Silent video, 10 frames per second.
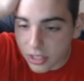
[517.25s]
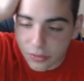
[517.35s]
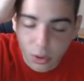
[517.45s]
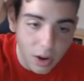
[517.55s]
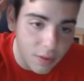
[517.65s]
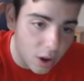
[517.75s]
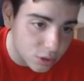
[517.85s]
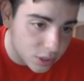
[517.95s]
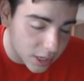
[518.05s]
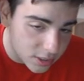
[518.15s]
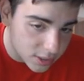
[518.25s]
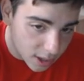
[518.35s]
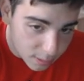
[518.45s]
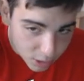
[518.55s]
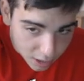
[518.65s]
if you don't have 100k
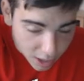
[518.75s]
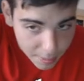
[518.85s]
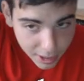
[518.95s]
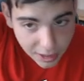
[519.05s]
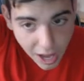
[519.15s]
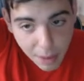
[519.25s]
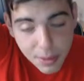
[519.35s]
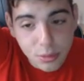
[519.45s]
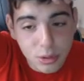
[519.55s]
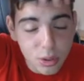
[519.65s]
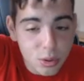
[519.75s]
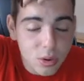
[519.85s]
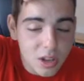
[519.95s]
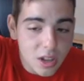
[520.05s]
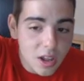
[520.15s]
stubs, I, I mean a lot of people do.
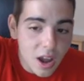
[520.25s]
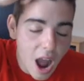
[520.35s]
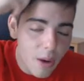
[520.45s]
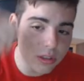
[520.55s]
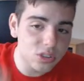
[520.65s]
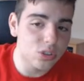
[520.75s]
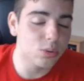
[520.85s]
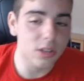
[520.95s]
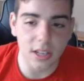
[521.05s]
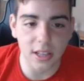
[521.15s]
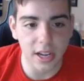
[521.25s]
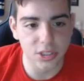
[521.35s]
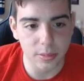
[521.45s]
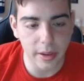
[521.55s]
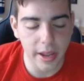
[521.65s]
I would just do the
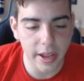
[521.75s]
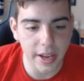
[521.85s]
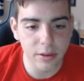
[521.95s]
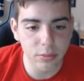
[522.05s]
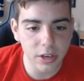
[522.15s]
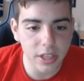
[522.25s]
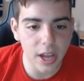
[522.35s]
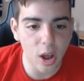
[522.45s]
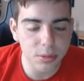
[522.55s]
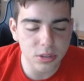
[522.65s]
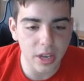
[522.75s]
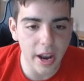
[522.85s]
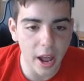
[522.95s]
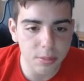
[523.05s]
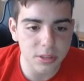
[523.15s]
collection, man. It really helps. It
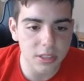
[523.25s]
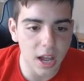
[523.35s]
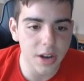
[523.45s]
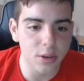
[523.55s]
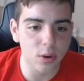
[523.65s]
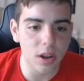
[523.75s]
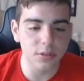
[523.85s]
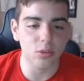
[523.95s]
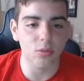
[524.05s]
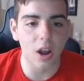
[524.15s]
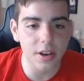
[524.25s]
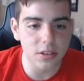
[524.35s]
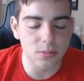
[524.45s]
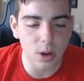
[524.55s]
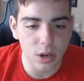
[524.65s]
helps a lot. You don't have to grind
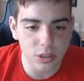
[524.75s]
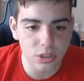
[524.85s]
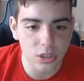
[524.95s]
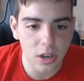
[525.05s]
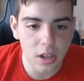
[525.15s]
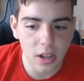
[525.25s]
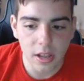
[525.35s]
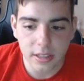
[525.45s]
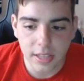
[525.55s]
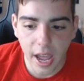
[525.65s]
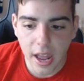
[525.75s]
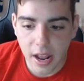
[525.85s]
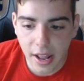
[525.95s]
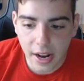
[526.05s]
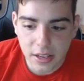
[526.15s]
as much. That
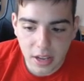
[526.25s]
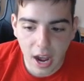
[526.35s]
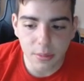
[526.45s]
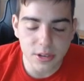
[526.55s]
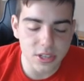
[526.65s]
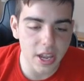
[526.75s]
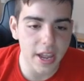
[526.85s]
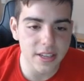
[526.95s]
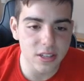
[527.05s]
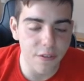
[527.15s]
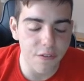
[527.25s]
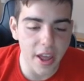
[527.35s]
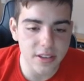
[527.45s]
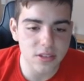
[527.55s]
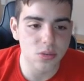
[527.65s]
that is, I would say is the
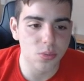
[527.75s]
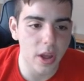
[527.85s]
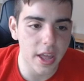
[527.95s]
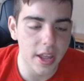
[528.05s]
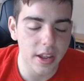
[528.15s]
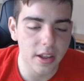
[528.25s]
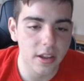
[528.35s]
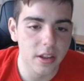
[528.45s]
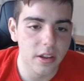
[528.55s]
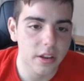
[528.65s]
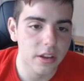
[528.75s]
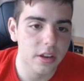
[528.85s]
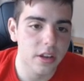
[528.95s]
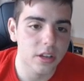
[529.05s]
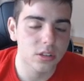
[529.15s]
fastest way
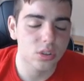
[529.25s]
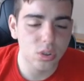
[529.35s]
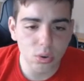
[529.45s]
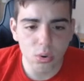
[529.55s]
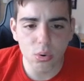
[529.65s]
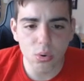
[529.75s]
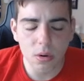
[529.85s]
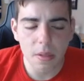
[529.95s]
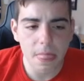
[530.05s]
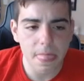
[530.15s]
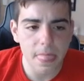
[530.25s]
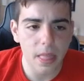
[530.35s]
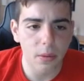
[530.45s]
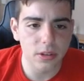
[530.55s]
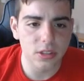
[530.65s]
to
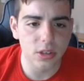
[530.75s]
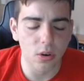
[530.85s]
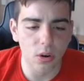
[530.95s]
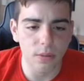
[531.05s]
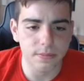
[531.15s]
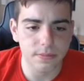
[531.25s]
what's it called